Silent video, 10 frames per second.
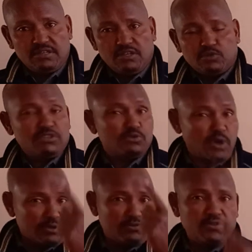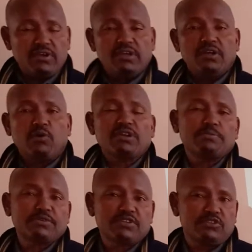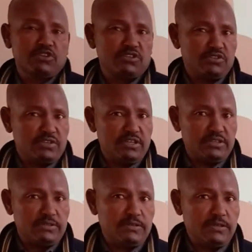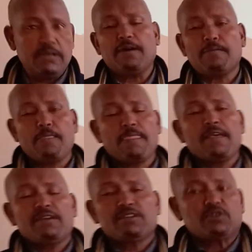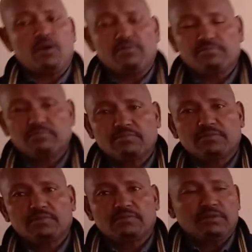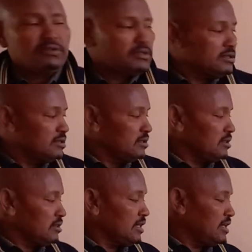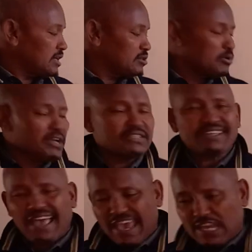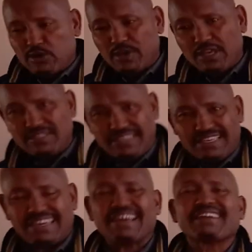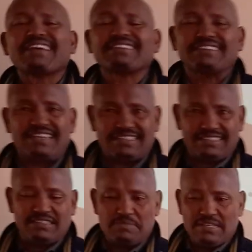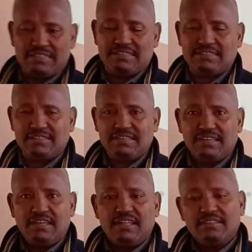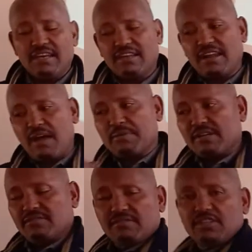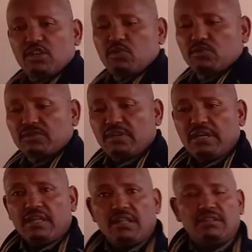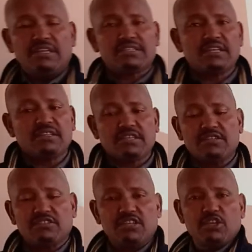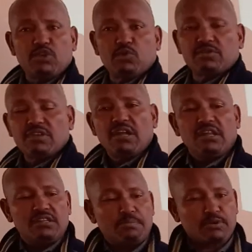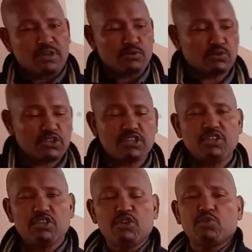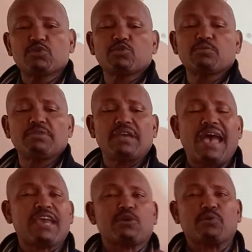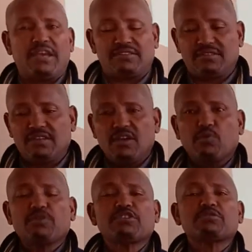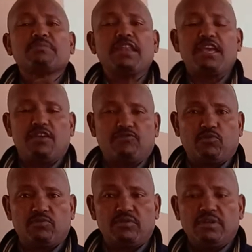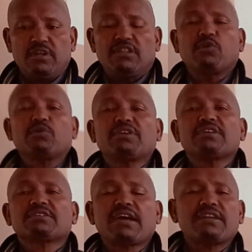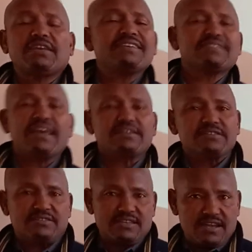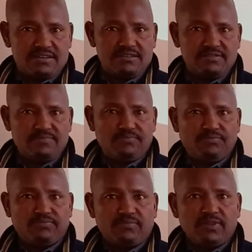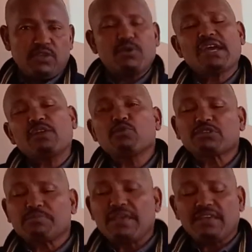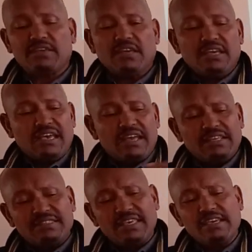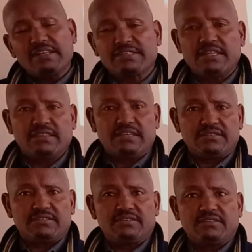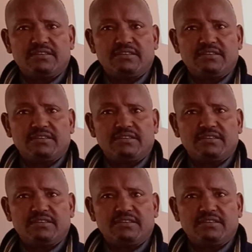So it's one of oral presentation skills. Yeah. So the next one is accuracy, correctness. It means the grammar you use, the sentence you use, the pronunciation you use should be accurate, which is meaningful. The audience can easily understand. You cannot make any single sentence